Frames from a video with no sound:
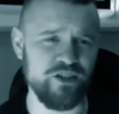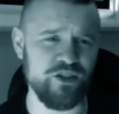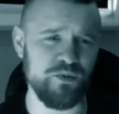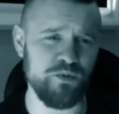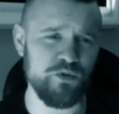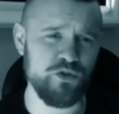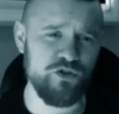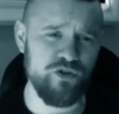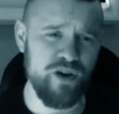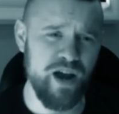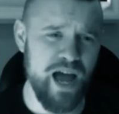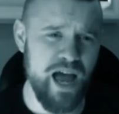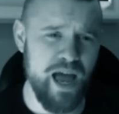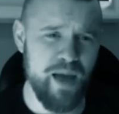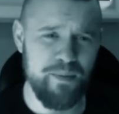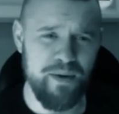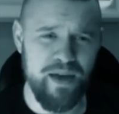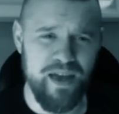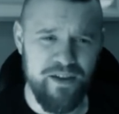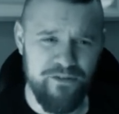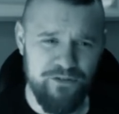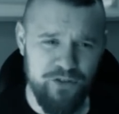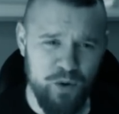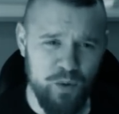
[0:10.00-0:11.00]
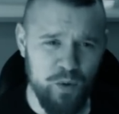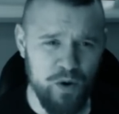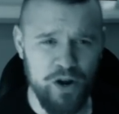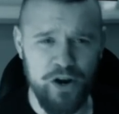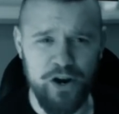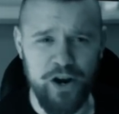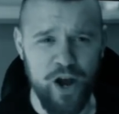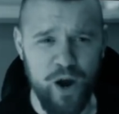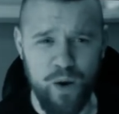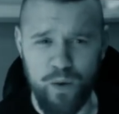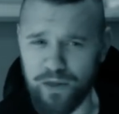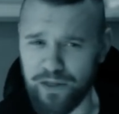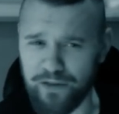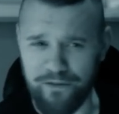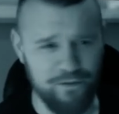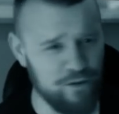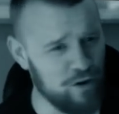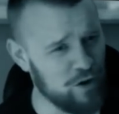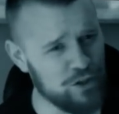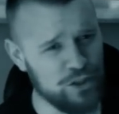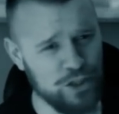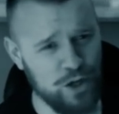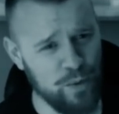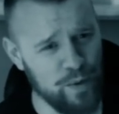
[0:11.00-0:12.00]
subscribe if you want to know what the
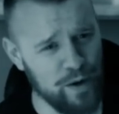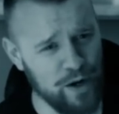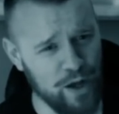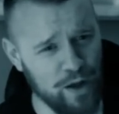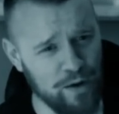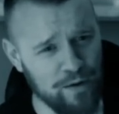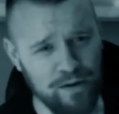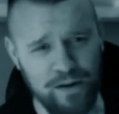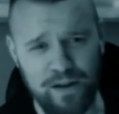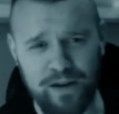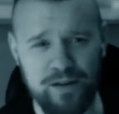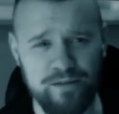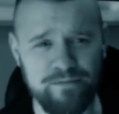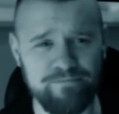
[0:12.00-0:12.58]
fuck's going on.